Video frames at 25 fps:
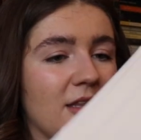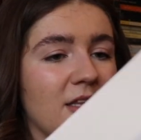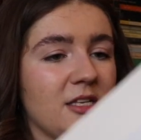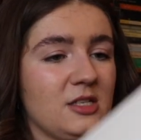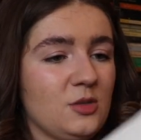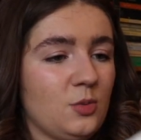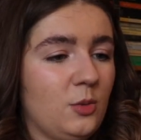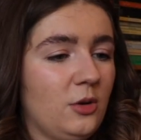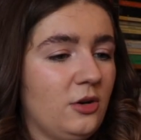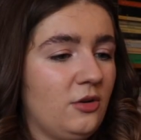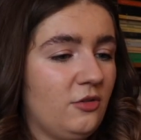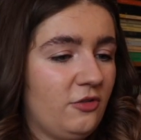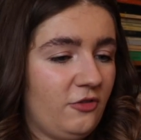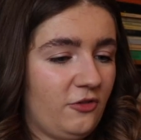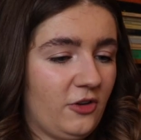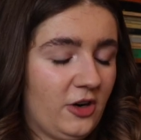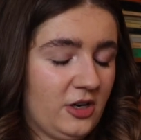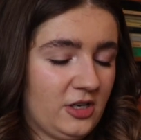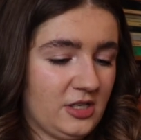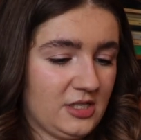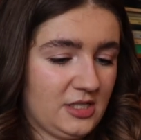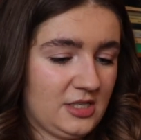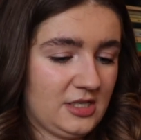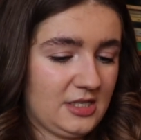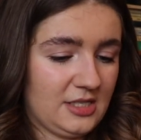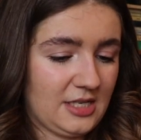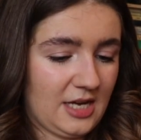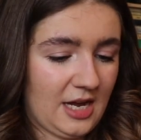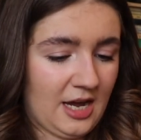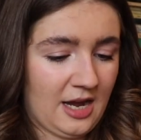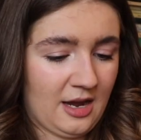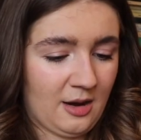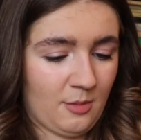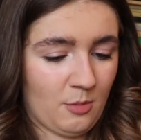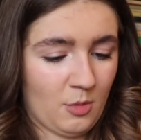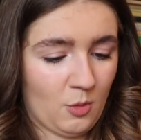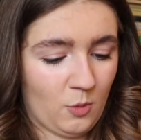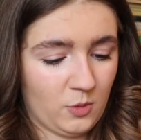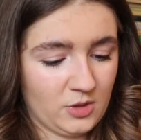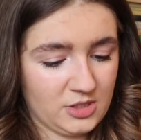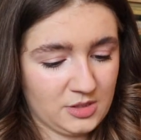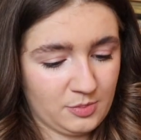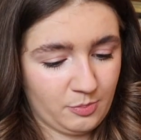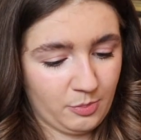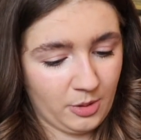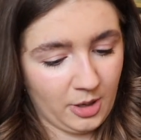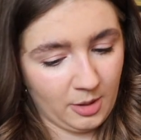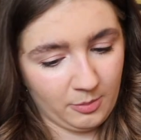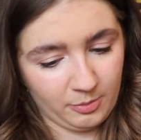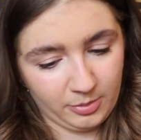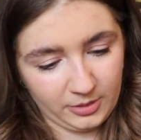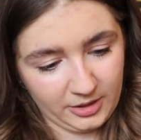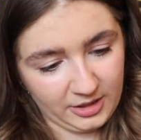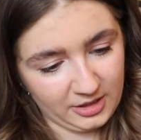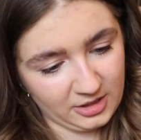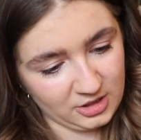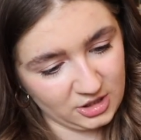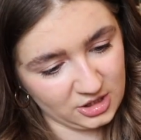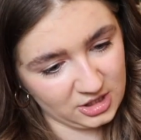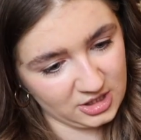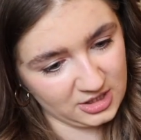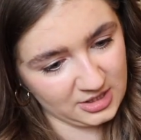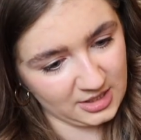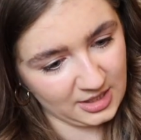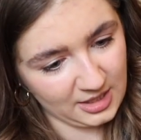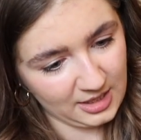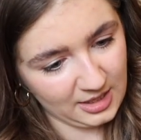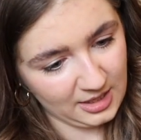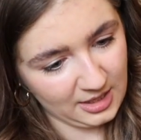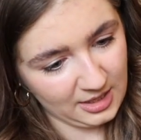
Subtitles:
This one first was published